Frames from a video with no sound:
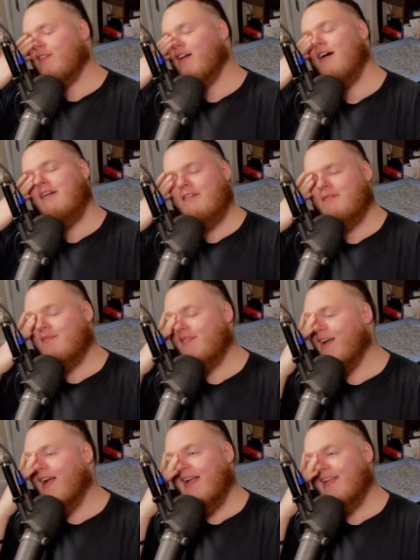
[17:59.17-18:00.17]
longer,
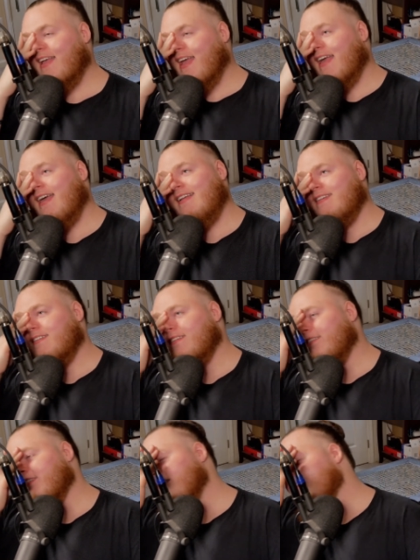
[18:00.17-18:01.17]
bro. I can't,
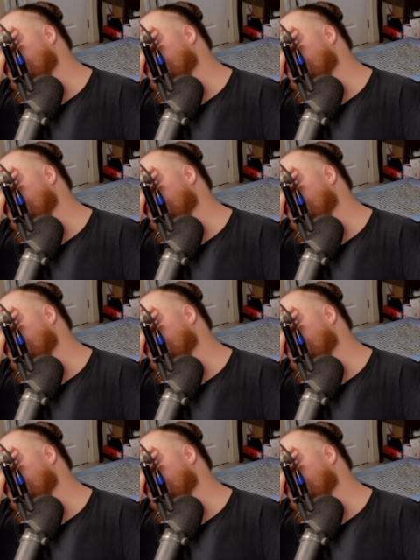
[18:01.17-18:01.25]
dude.